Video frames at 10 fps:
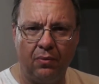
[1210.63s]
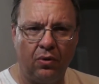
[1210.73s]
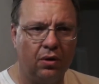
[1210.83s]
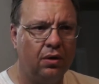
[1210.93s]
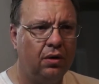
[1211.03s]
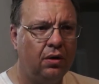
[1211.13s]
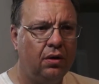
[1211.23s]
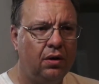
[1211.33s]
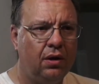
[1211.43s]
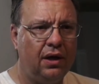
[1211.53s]
more,
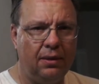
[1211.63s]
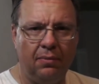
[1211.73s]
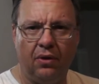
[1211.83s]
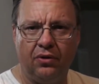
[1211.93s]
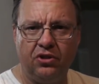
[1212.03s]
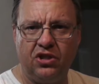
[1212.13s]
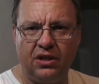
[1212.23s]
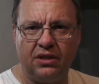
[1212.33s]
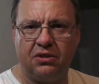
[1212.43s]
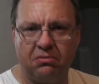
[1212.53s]
and melt the
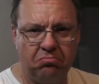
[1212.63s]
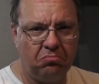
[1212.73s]
cheese.